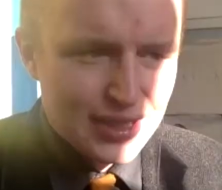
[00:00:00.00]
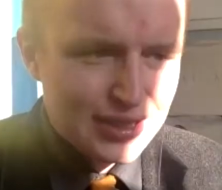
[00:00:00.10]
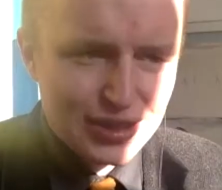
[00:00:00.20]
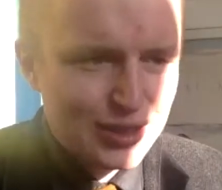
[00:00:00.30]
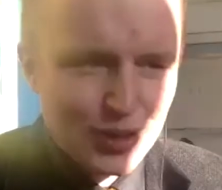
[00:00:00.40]

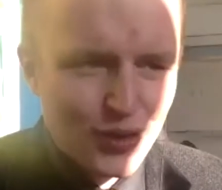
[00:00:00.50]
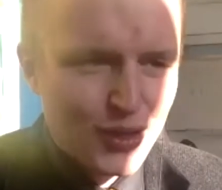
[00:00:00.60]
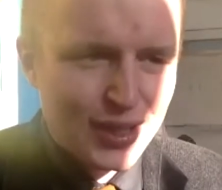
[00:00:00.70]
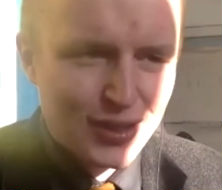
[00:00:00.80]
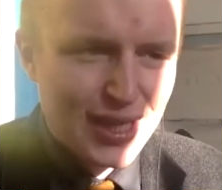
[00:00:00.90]
just don't think
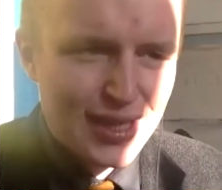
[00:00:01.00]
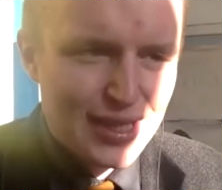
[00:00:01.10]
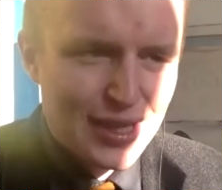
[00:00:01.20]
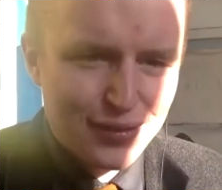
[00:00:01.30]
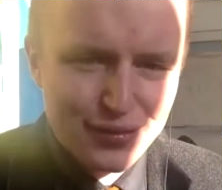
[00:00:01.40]
are getting
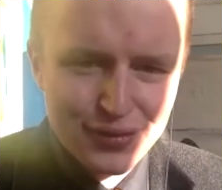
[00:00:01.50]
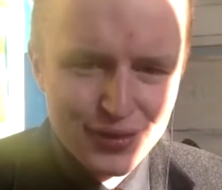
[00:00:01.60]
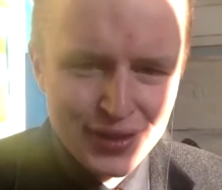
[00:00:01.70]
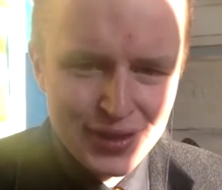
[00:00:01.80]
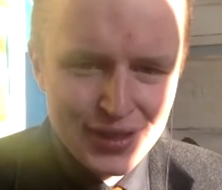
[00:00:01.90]
enough
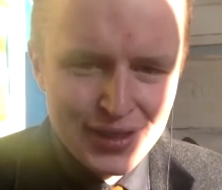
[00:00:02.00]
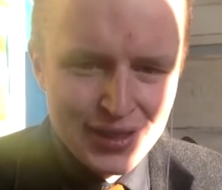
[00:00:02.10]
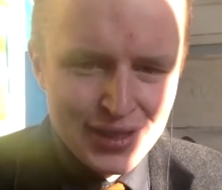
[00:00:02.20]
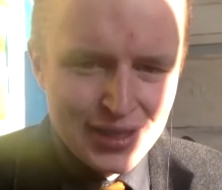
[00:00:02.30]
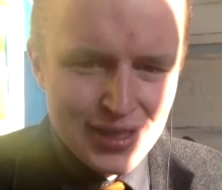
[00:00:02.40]

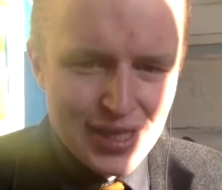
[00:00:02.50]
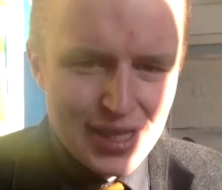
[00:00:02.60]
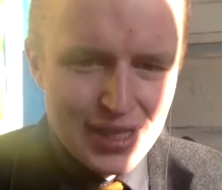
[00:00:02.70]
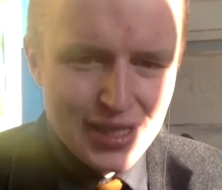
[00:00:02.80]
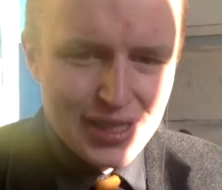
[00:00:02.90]

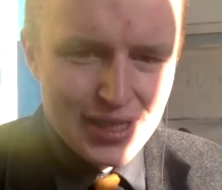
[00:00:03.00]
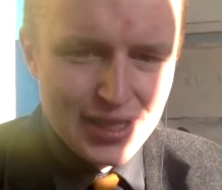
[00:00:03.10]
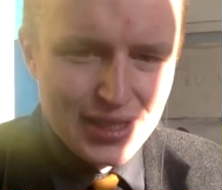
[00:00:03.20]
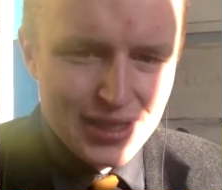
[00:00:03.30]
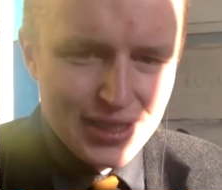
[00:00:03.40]

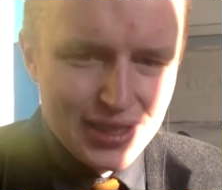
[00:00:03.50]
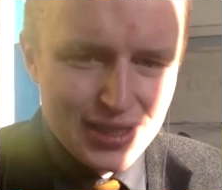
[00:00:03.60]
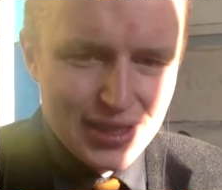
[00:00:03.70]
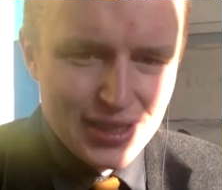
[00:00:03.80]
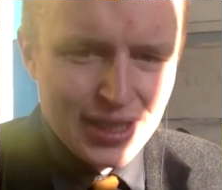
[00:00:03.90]

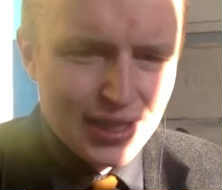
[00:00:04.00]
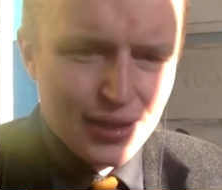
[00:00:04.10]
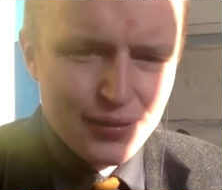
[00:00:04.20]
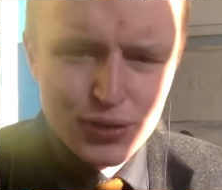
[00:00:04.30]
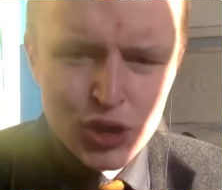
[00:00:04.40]
kind of
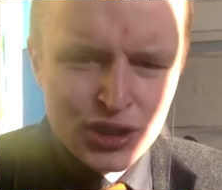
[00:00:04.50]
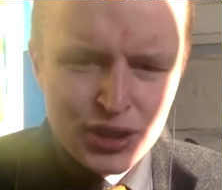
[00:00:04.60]
coverage,